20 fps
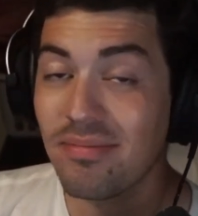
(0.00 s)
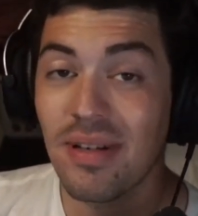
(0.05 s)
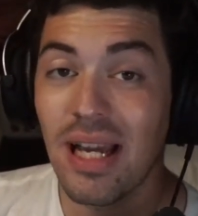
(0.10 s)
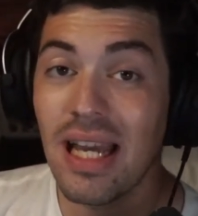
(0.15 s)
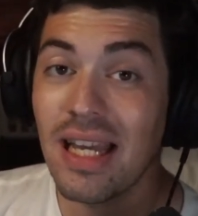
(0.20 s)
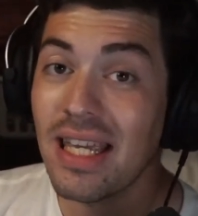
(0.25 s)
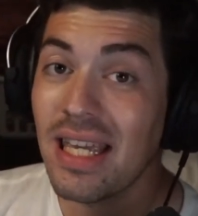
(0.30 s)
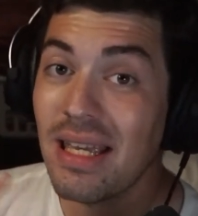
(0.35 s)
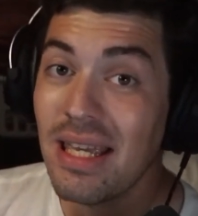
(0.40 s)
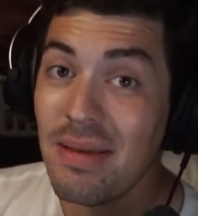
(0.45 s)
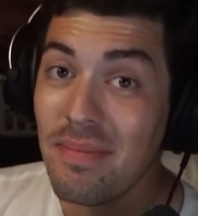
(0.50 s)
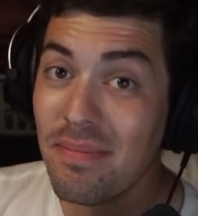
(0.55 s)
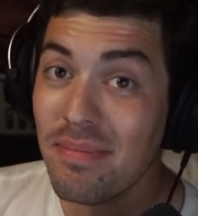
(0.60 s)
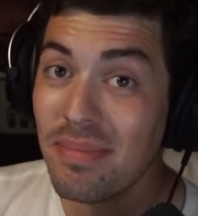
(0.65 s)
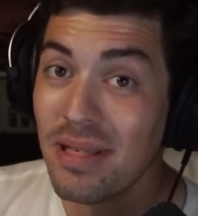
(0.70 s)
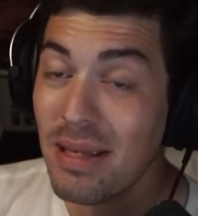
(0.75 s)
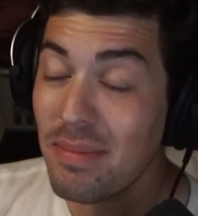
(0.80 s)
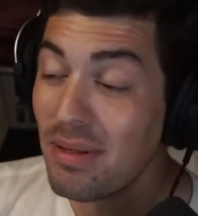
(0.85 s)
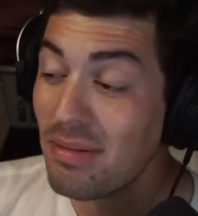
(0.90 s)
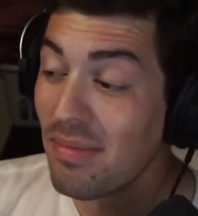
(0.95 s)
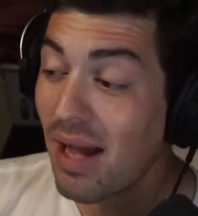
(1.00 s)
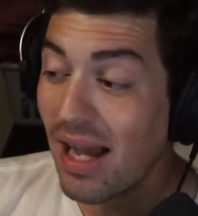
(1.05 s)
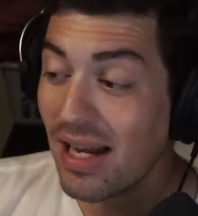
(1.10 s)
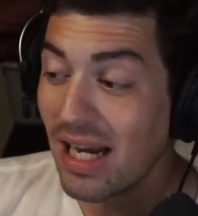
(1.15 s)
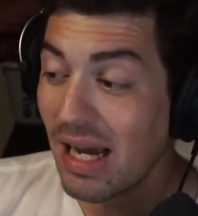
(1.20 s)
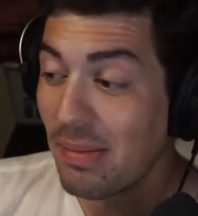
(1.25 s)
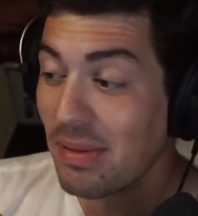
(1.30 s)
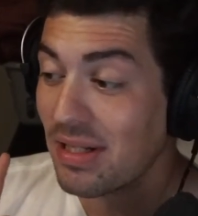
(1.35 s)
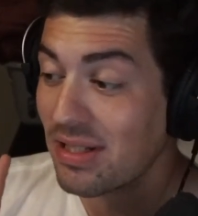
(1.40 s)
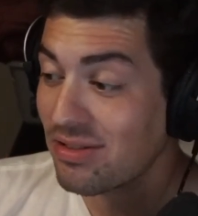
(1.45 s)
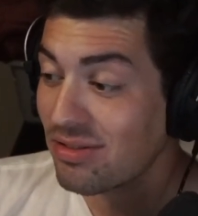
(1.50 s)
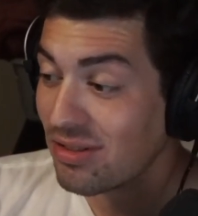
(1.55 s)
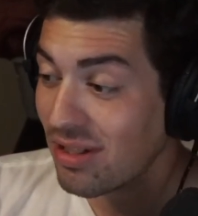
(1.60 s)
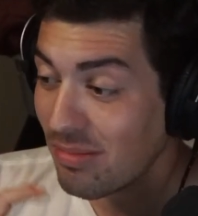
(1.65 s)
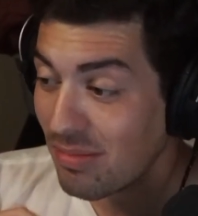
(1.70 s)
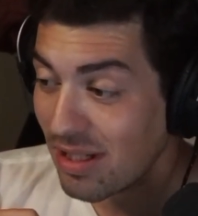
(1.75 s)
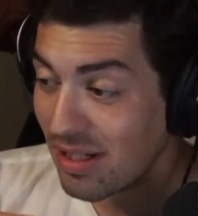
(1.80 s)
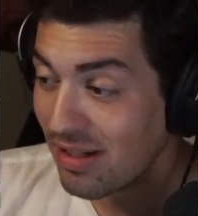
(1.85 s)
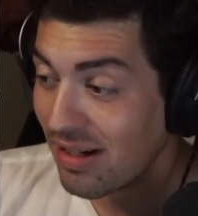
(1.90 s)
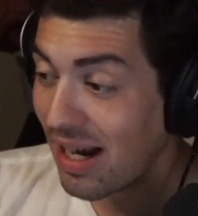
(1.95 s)
And keep in mind, I'm an
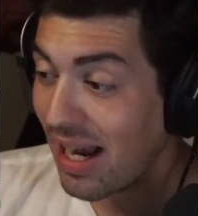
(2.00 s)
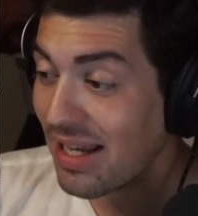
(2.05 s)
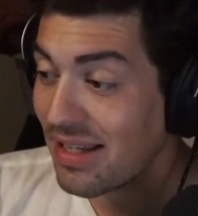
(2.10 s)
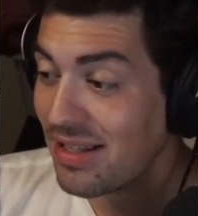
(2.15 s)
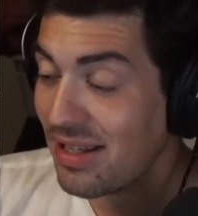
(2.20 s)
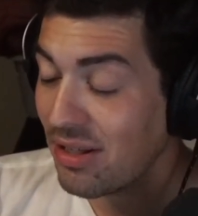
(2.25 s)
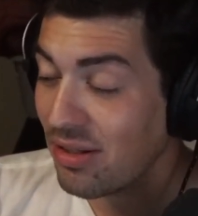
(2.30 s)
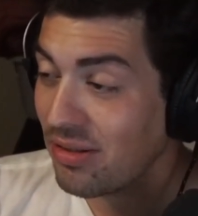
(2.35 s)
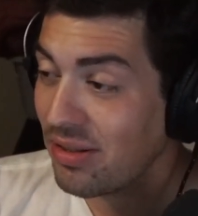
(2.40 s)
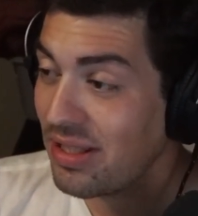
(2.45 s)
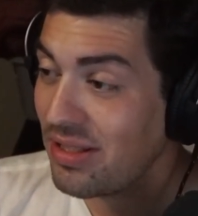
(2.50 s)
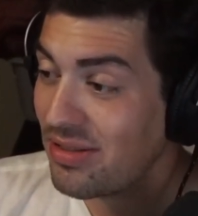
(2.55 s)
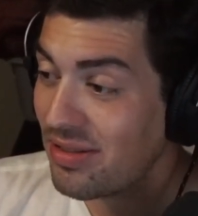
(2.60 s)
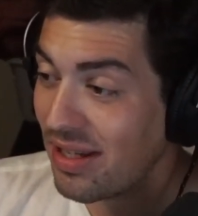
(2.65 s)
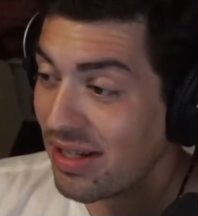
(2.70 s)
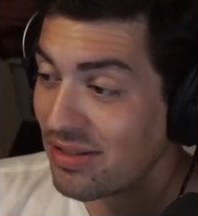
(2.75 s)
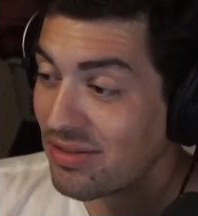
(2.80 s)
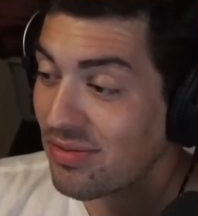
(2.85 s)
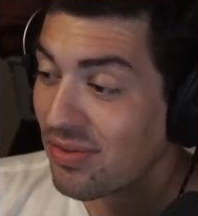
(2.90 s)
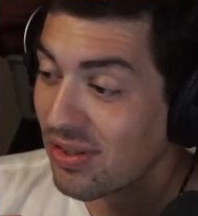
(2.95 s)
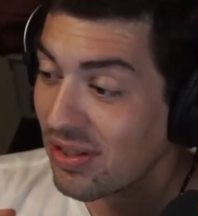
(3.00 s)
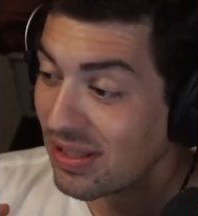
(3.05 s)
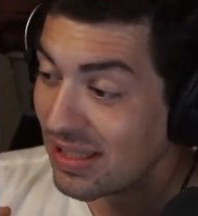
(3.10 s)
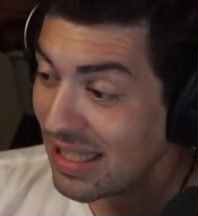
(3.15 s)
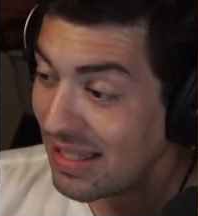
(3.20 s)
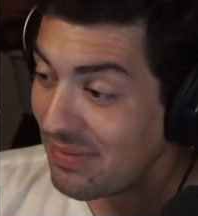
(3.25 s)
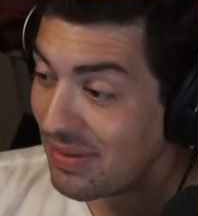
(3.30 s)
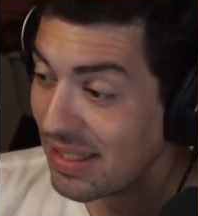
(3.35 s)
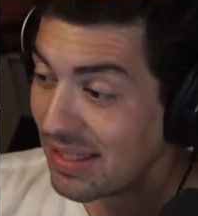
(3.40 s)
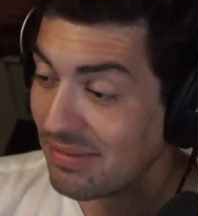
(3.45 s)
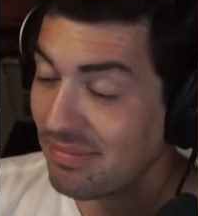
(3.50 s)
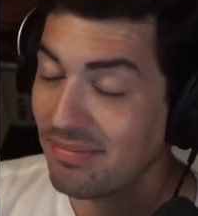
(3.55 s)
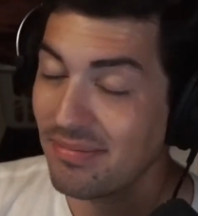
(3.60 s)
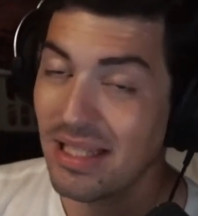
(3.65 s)
exterminator. I kill insects for a living.